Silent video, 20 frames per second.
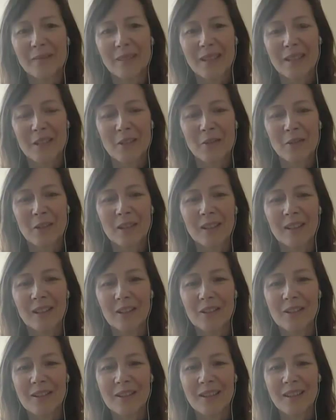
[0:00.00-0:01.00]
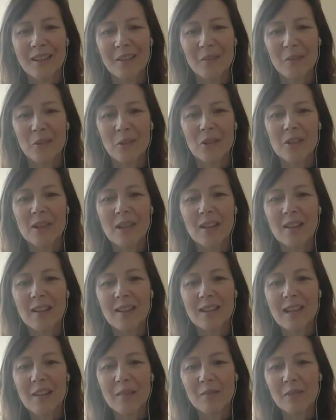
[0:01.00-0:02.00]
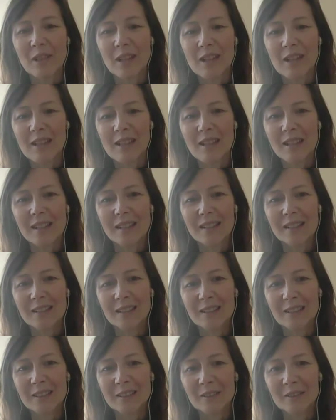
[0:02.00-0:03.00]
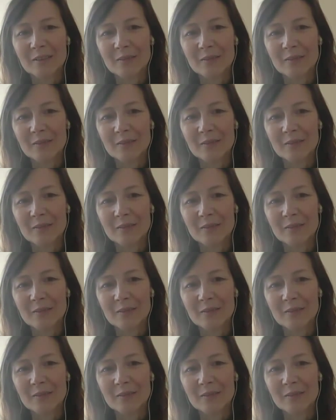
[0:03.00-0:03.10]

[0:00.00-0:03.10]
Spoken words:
Yeah, that's great news. Would you say the same, Vanessa?